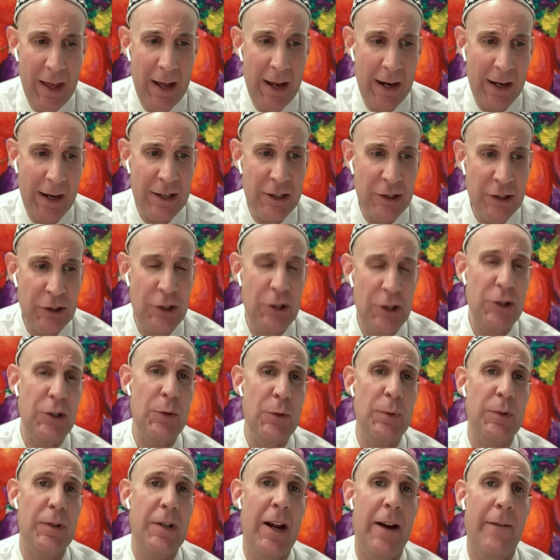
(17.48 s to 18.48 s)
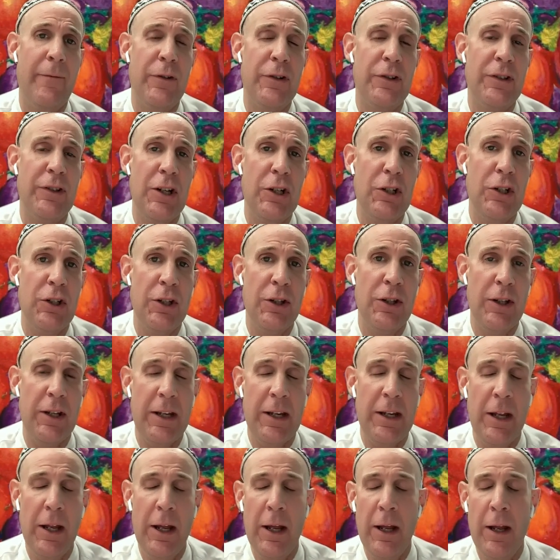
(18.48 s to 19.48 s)
a continued conversation,
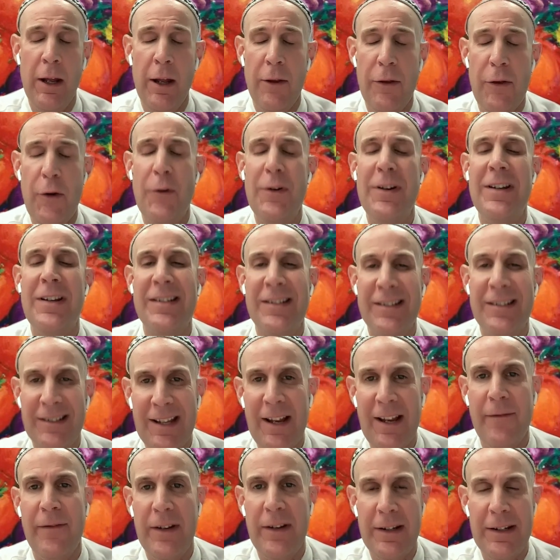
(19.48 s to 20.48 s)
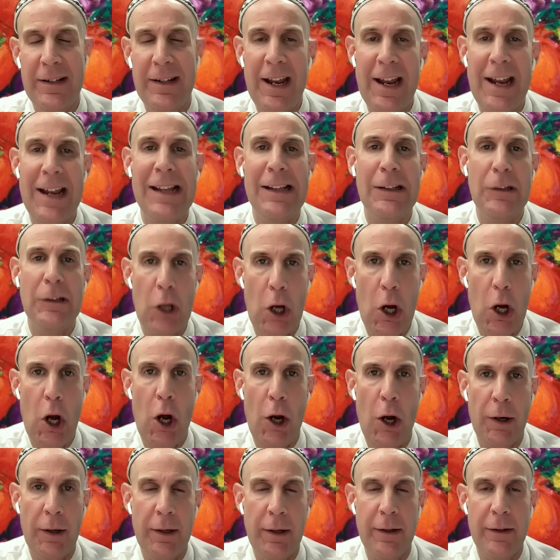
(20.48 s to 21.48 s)
the 37-day
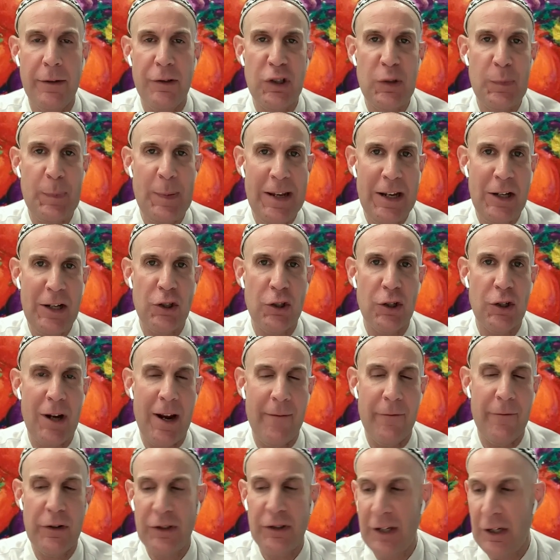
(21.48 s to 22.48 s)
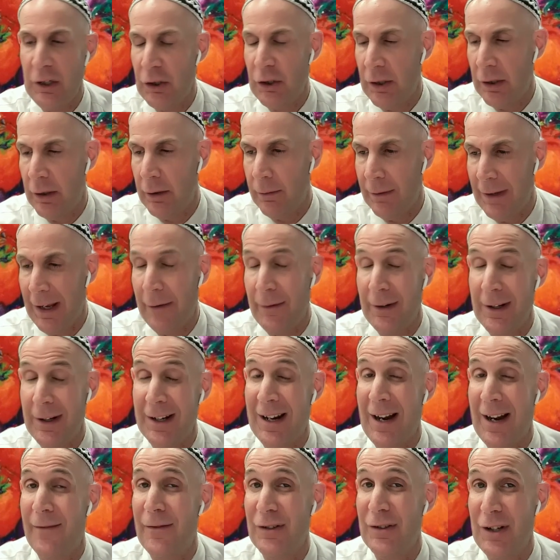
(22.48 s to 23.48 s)
long speech, conversation, not really a
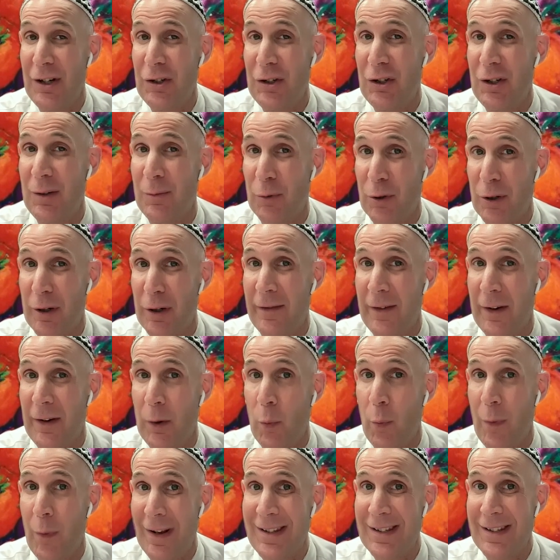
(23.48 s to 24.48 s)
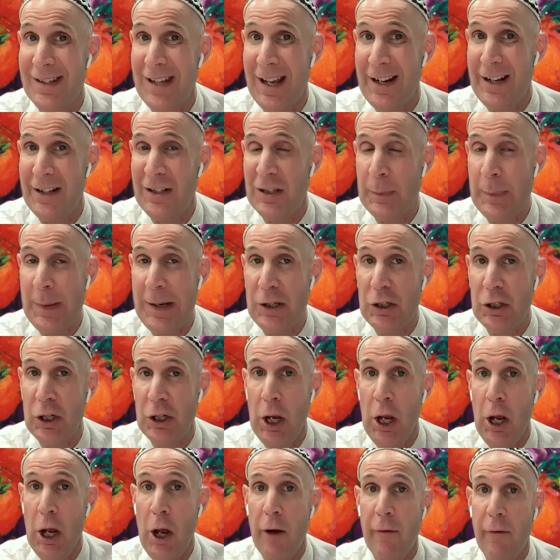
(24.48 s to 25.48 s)
conversation, more of a one-sided speech
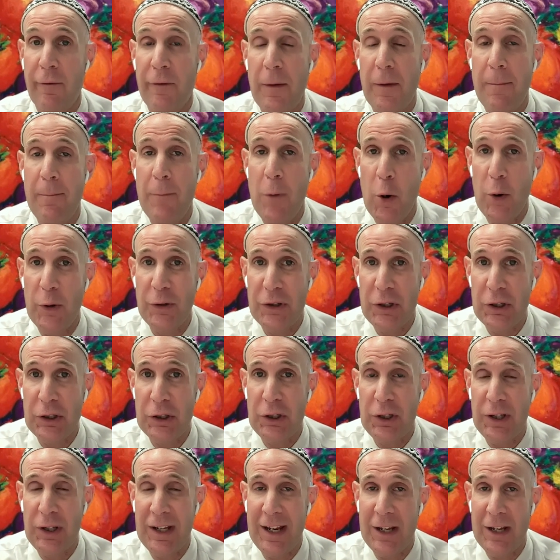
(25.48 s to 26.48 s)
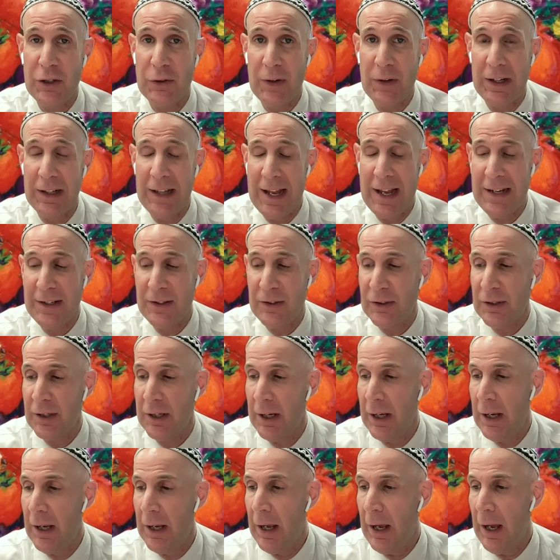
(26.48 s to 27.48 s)
from Moses to the Israelites